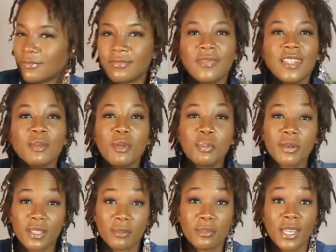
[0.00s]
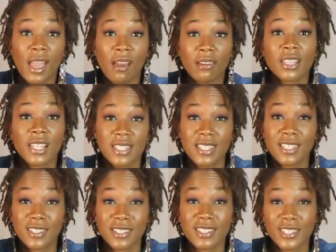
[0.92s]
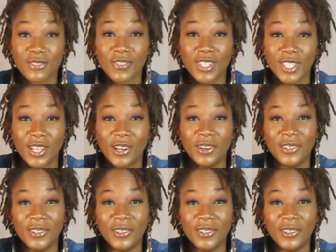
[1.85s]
Let me put him down and let's get to this video.